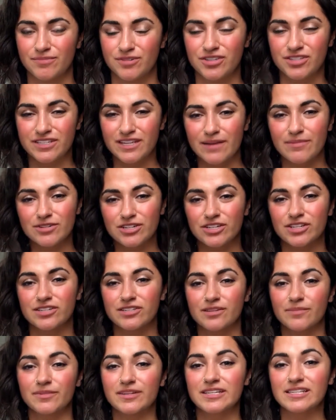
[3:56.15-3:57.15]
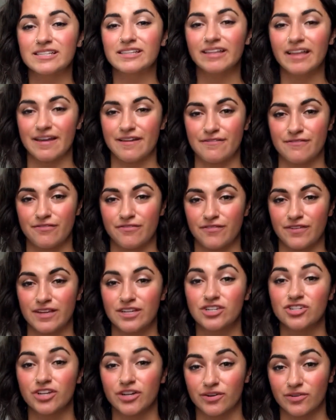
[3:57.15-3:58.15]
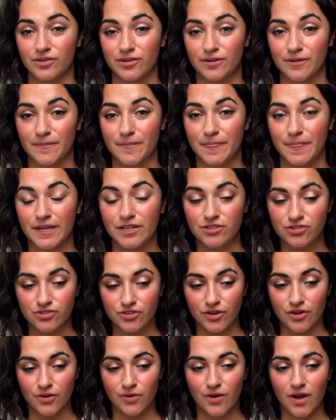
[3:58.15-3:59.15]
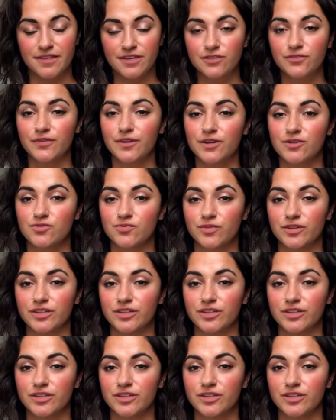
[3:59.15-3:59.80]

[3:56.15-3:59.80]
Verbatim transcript: just damaging to somebody's life in general. And so this video is